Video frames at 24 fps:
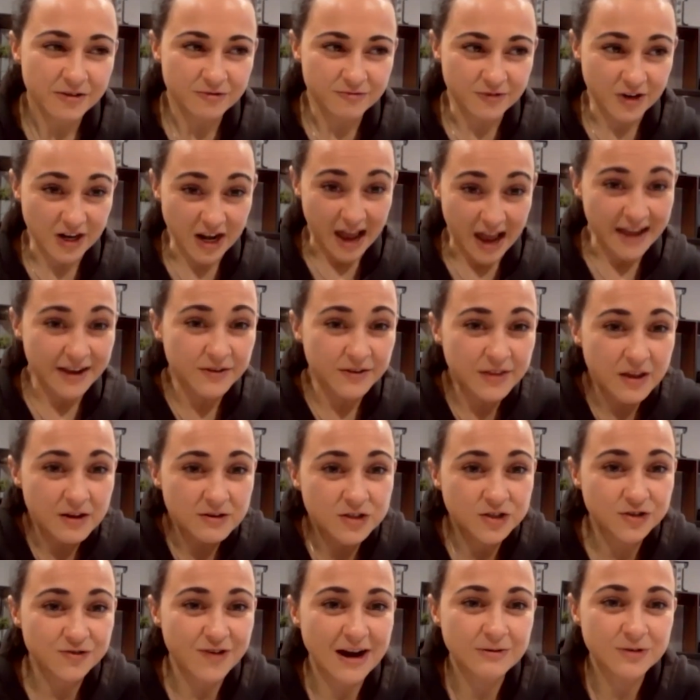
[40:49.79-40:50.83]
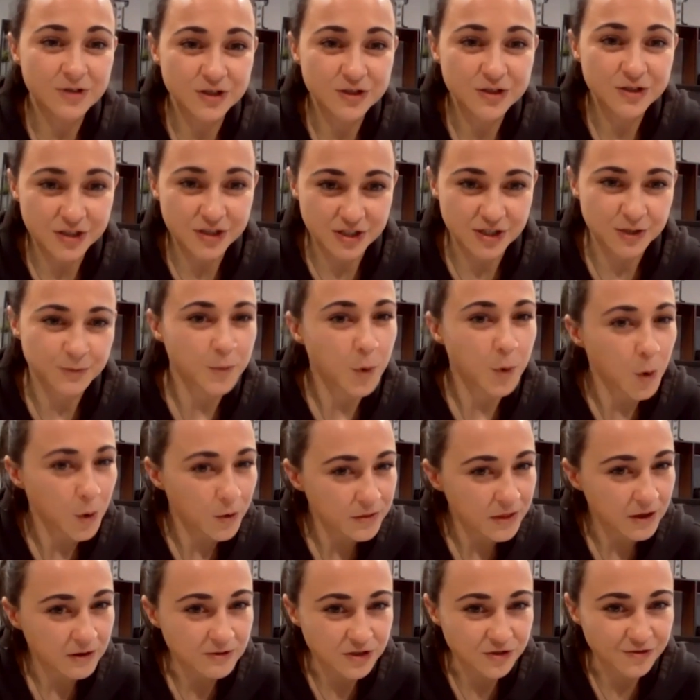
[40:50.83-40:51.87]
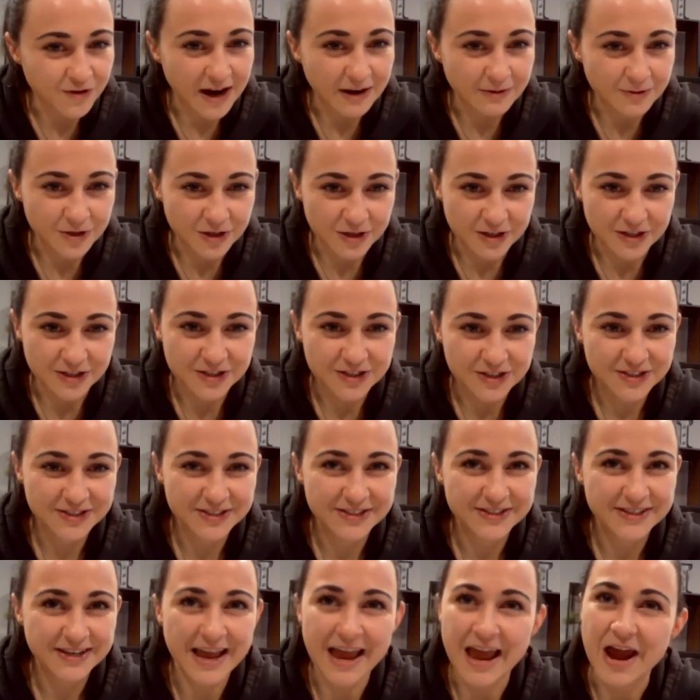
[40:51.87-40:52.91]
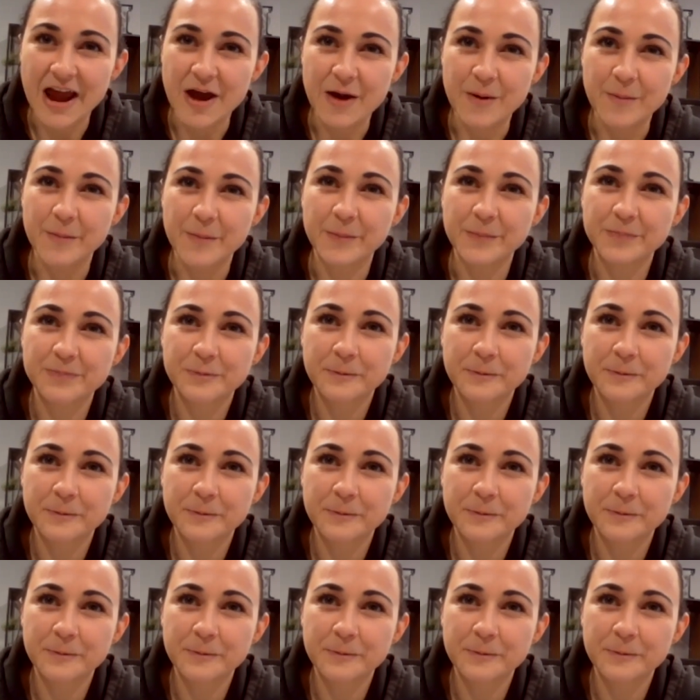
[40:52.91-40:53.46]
rely on those around us and support those around us, and